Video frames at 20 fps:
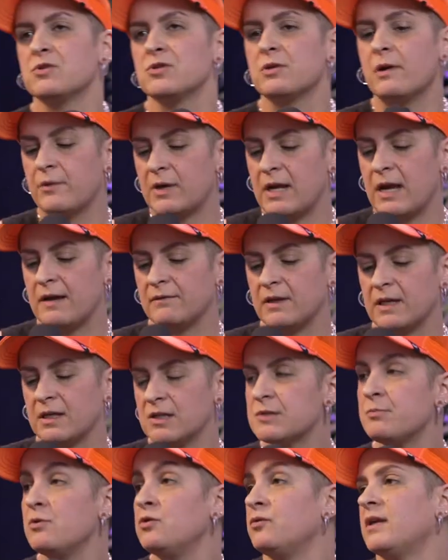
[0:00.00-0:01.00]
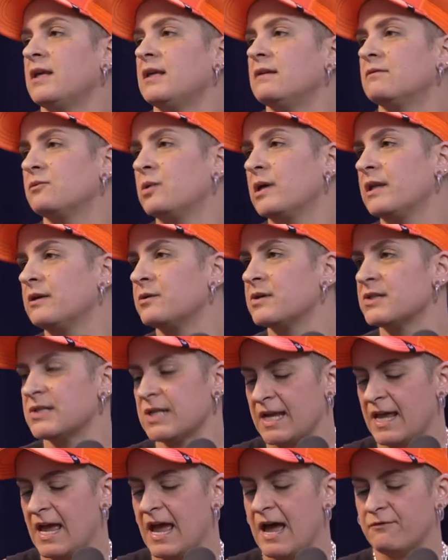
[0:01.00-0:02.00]
So I would have like a smoothie, whether it's
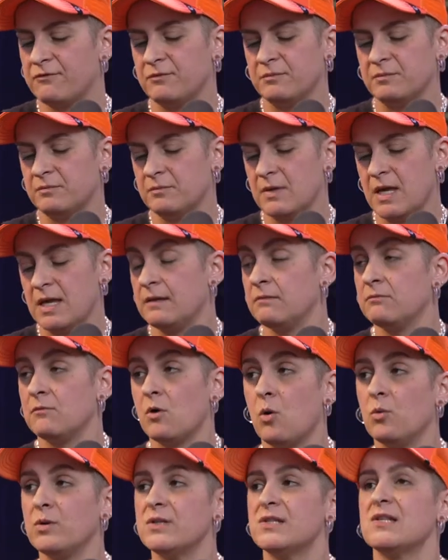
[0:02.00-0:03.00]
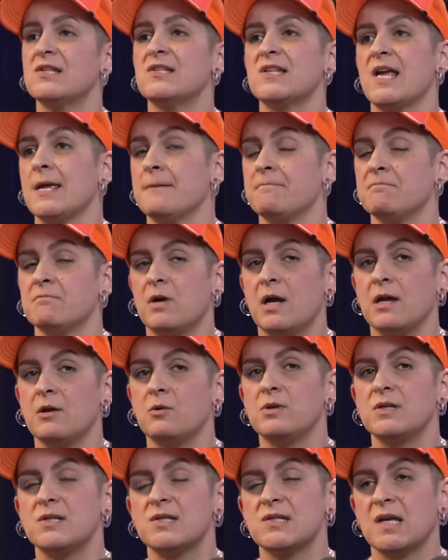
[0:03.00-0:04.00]
like half and always the same. I
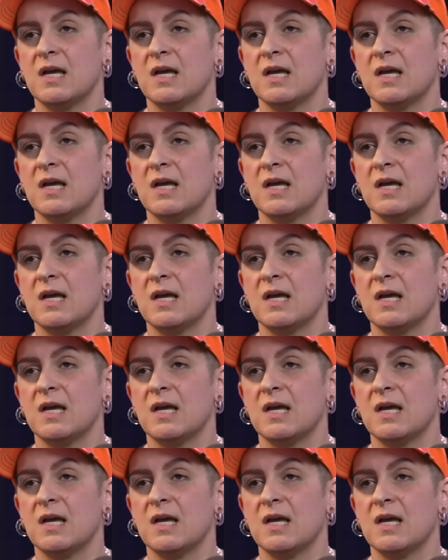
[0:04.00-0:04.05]
always.